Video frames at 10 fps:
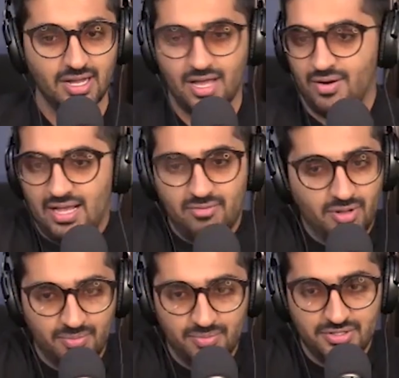I don't have a
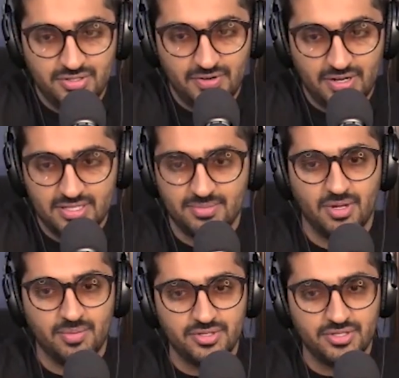lot of musician friends. I'm
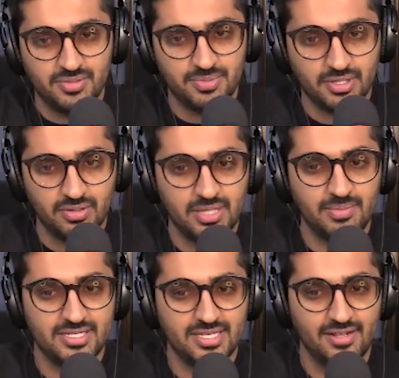not a musician mm. particularly
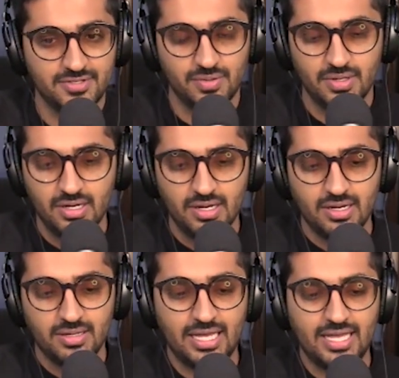myself. So
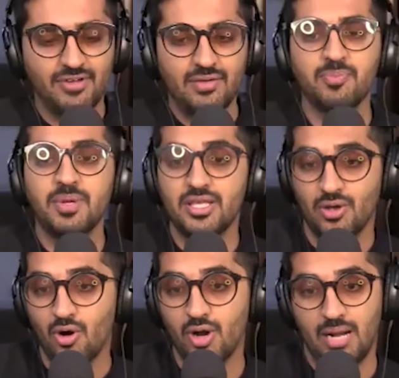like if I would play
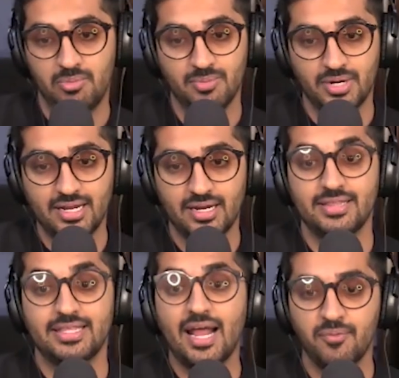your album, right,
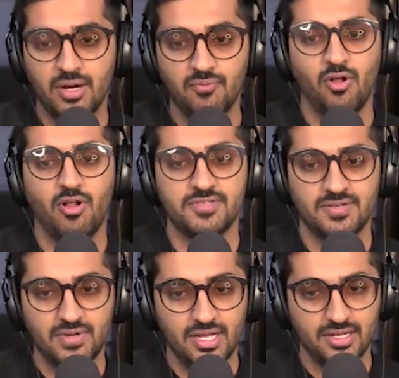like that would involve
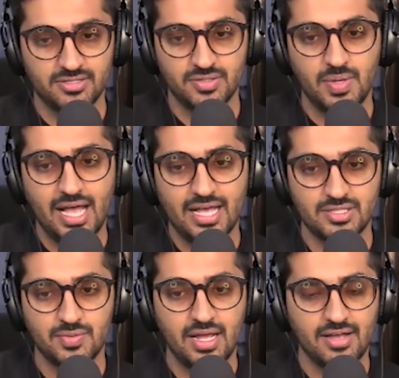someone else who has
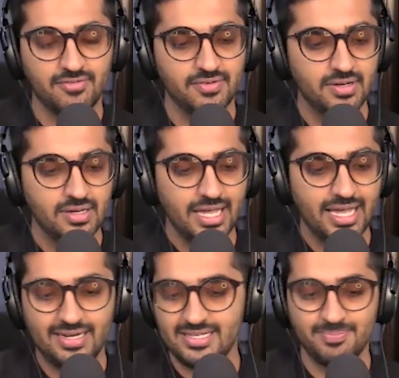to have
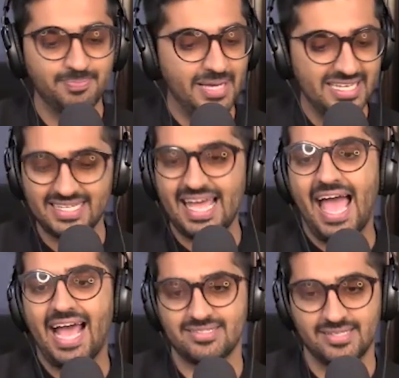at least a basic
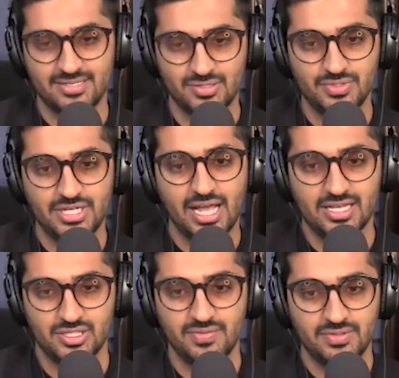access to
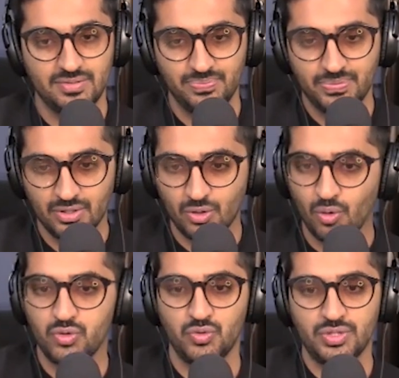jazz to even
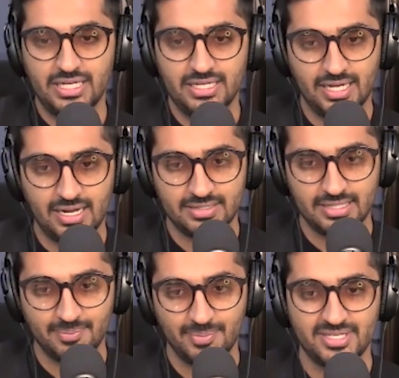go through the entire
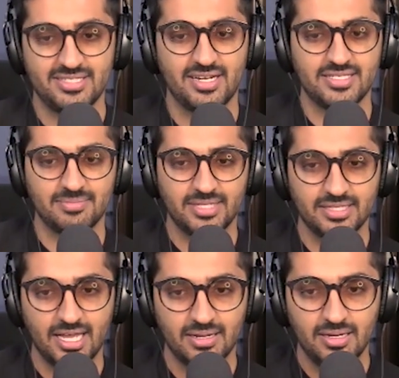thing, because it's not something
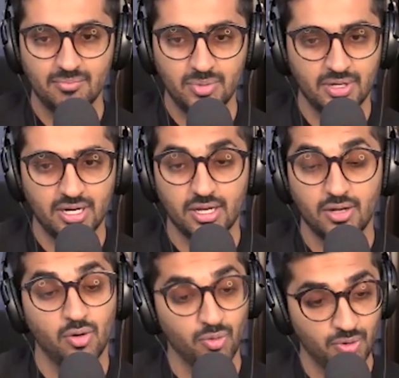that people are like,
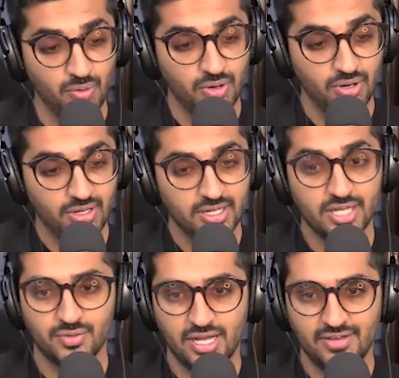oh bro, ye
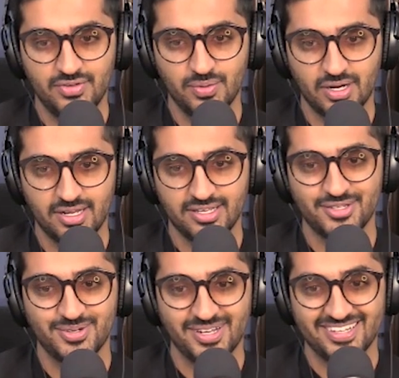thoda heavy ho raha hai, ye
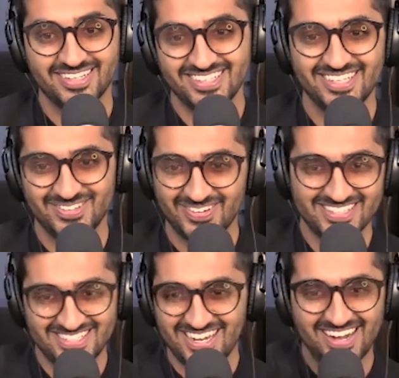thoda ye
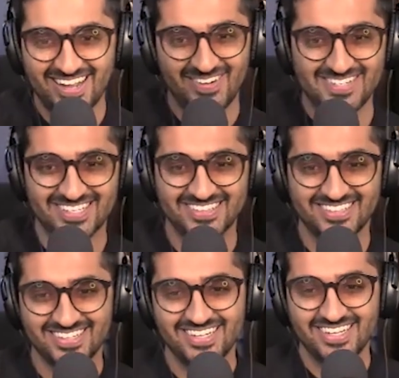thoda ja raha hai na iske
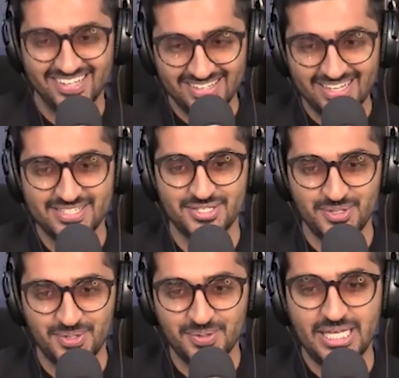andar, let's yeah. just, you
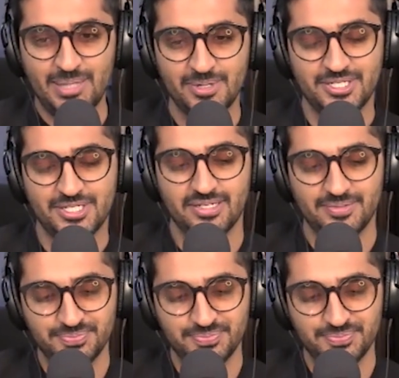know, keep it chill.